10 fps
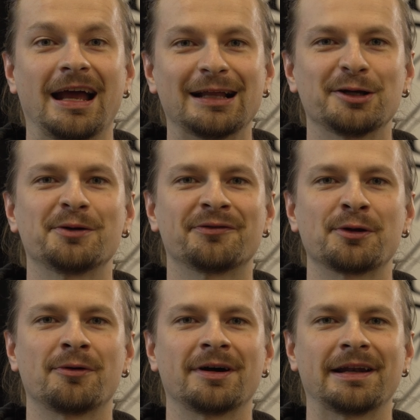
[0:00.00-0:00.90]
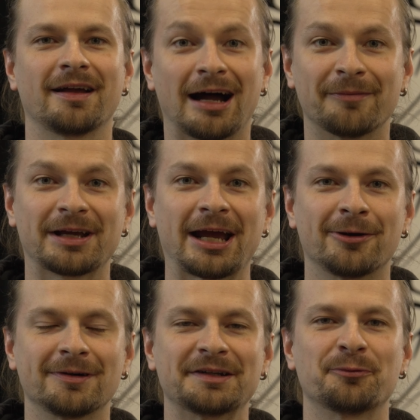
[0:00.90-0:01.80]
Hello everyone, I'm
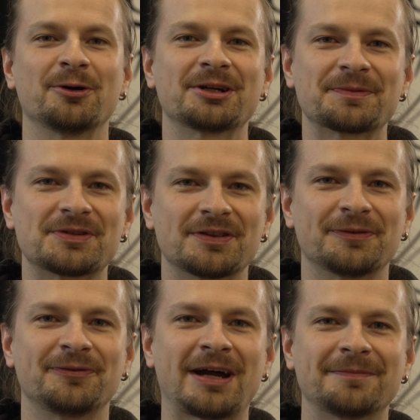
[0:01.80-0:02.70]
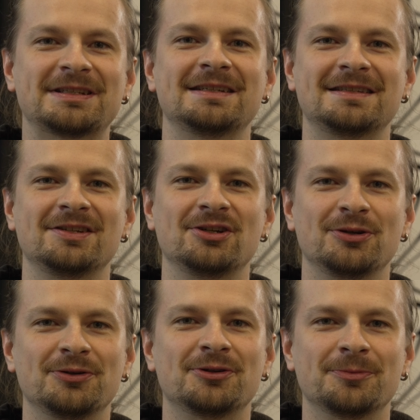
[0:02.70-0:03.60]
Karol and welcome to the
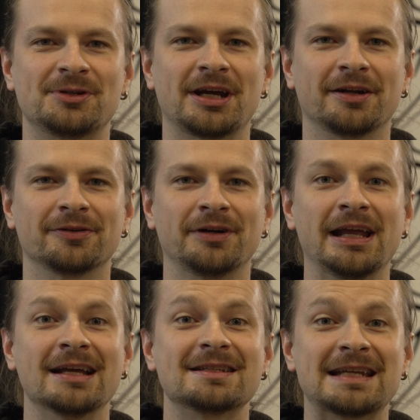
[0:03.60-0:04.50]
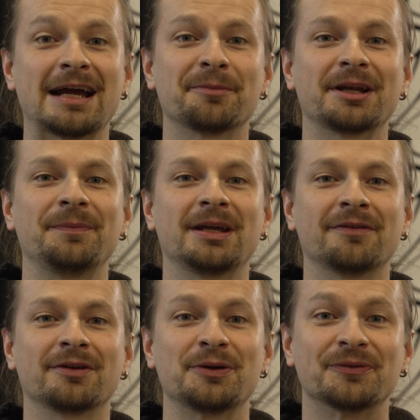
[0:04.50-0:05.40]
FabTCG YouTube channel. Today I'm going to be
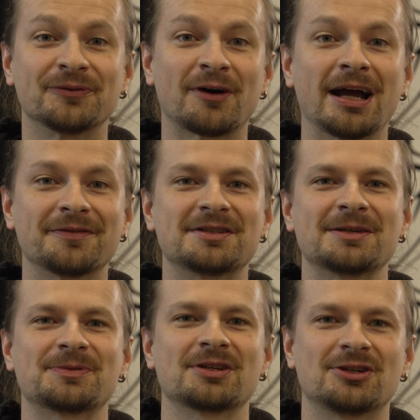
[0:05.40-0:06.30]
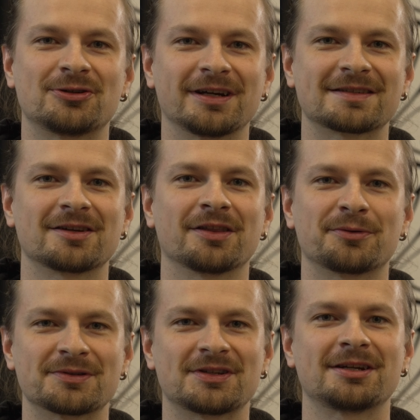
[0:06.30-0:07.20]
giving you 5 tips and tricks on the
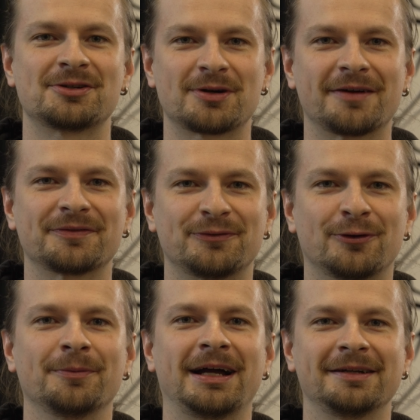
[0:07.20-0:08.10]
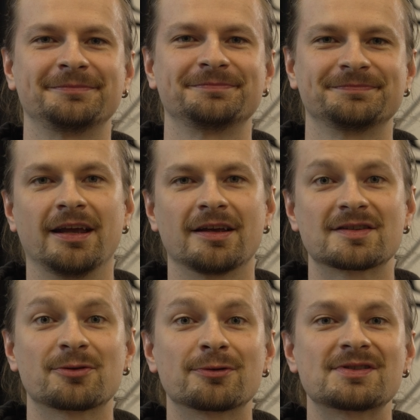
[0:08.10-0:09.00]
Rosetta Draft format.
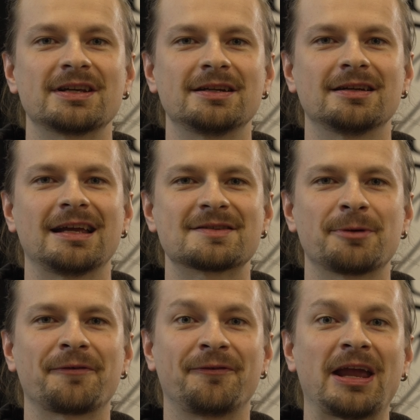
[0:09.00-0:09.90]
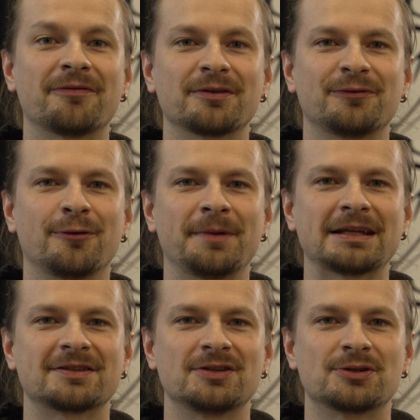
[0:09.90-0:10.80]
So Rosetta is my favorite
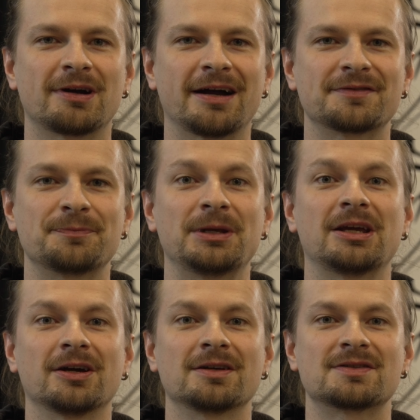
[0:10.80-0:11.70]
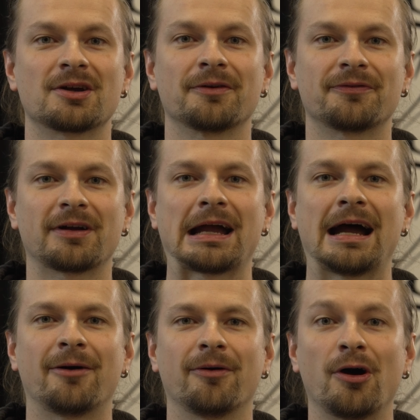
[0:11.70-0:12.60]
format to draft because of how